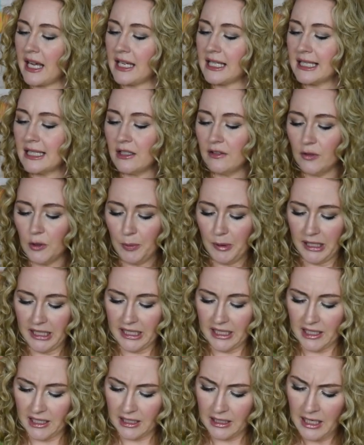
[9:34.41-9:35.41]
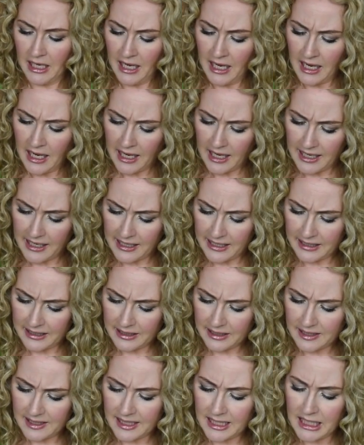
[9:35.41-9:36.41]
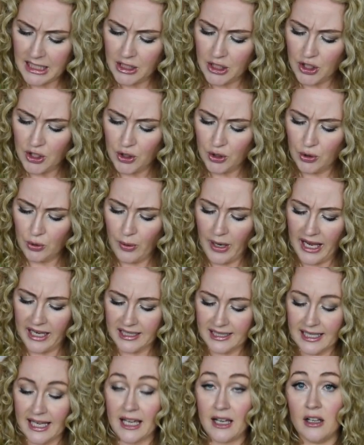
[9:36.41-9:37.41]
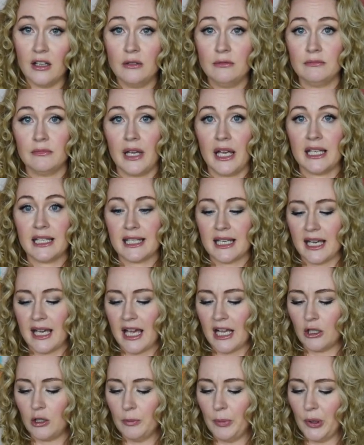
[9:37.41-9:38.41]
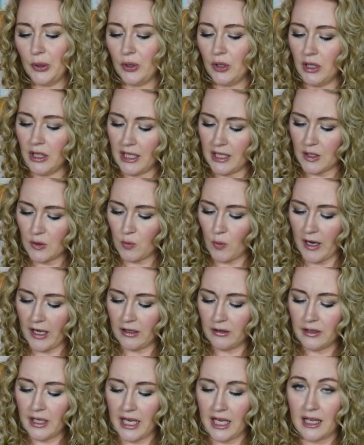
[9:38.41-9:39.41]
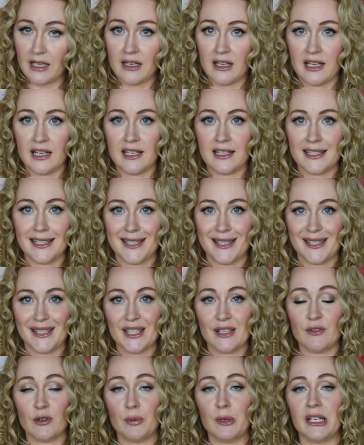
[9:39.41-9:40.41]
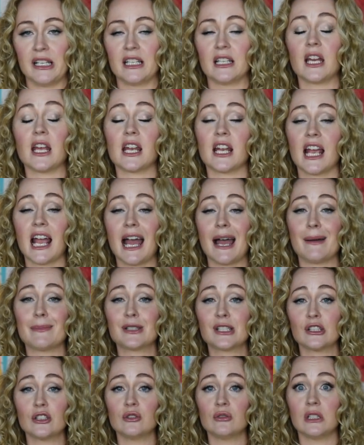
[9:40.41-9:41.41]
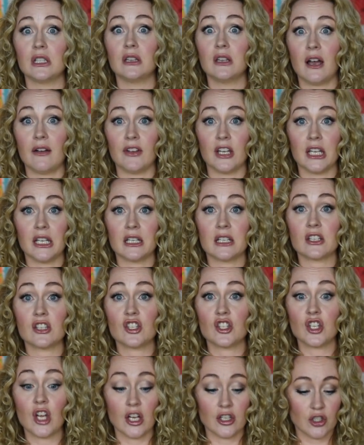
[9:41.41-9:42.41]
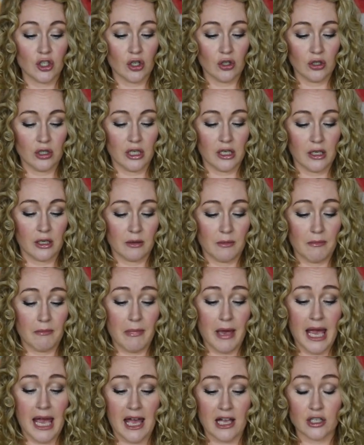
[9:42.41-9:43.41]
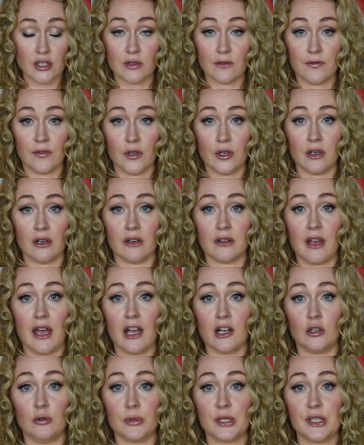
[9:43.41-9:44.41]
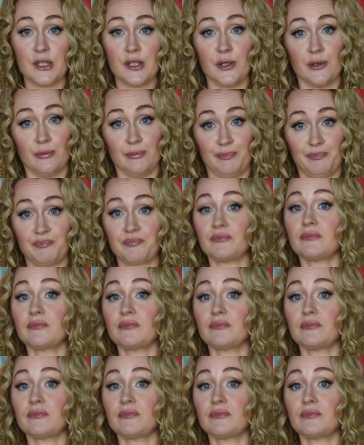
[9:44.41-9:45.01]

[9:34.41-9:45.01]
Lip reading: a silver plated C2 XL. It's a Heckel Bocal as well, and it's silver plated, and I absolutely love it. It is such a good match for the Heckel bassoon.